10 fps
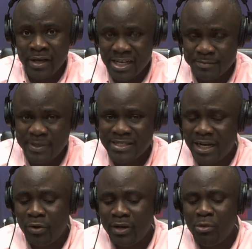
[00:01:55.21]

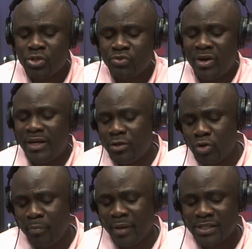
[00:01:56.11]
especially on the most trending
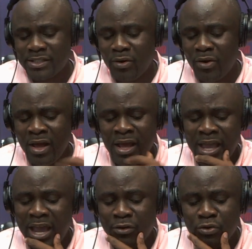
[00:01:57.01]
topics, no,
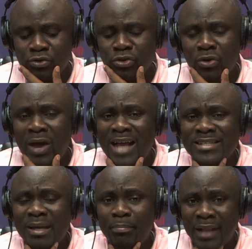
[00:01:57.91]
and also no
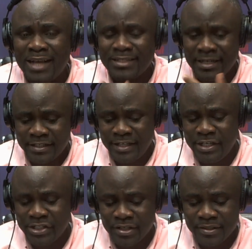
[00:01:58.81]
ASA Plus
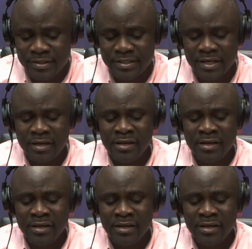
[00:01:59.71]
destinations,